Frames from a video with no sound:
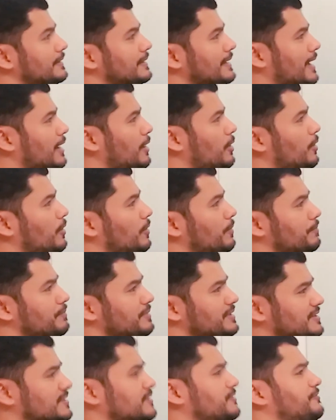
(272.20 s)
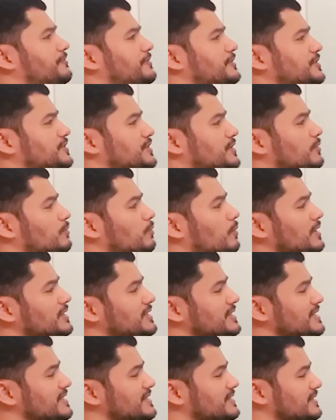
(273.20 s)
Now, Mr. Fisher,
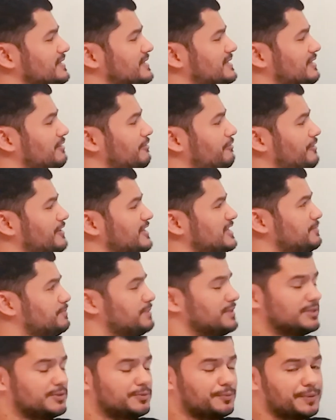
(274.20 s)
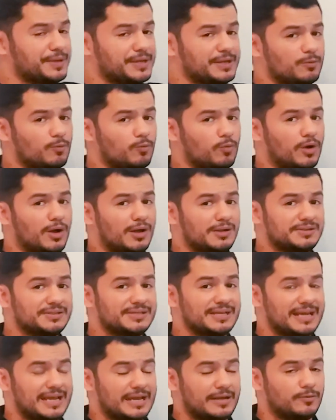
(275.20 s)
what is the difference between what
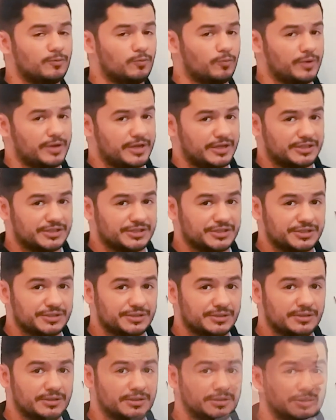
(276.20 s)
and which?